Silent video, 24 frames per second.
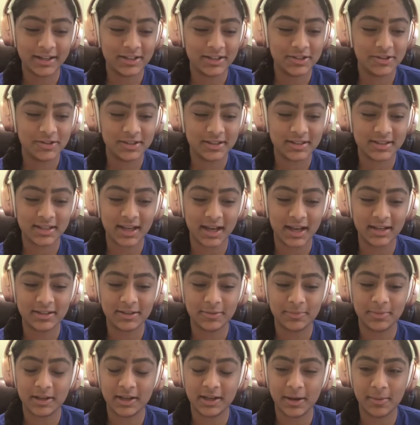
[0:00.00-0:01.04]
you decide
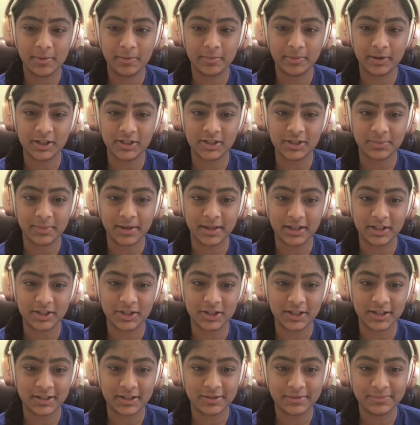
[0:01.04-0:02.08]
to become a project
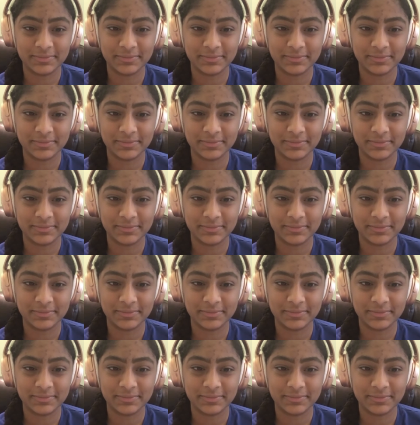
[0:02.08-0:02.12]
manager?